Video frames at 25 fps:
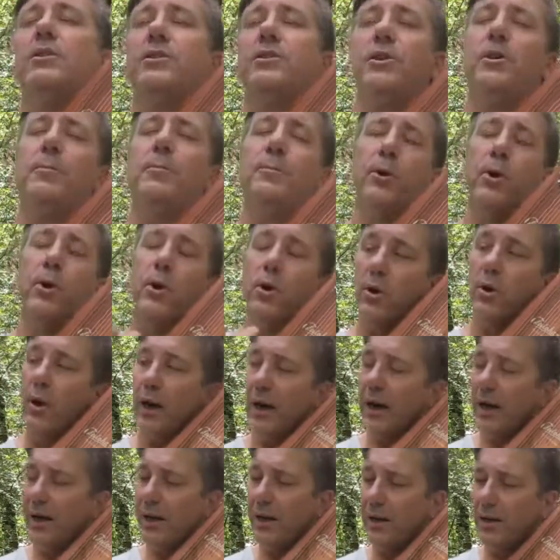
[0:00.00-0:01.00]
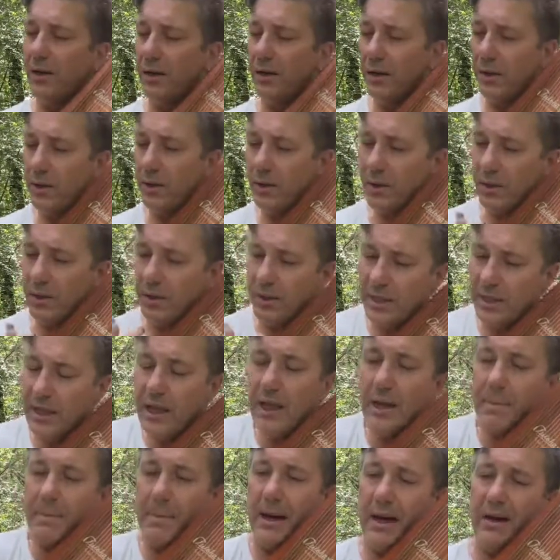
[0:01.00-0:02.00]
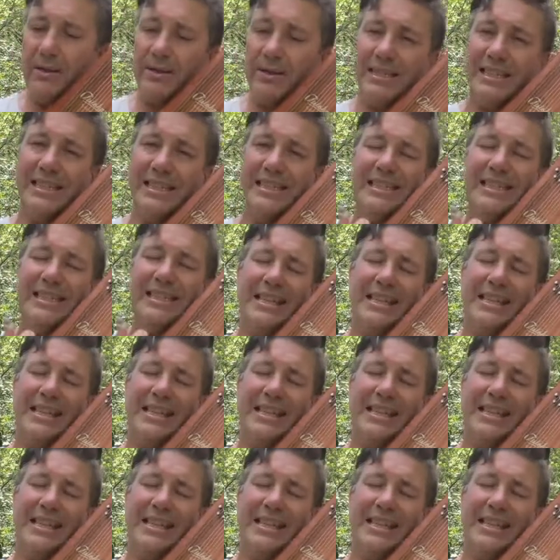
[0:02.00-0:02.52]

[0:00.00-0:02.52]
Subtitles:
to pull wild mountain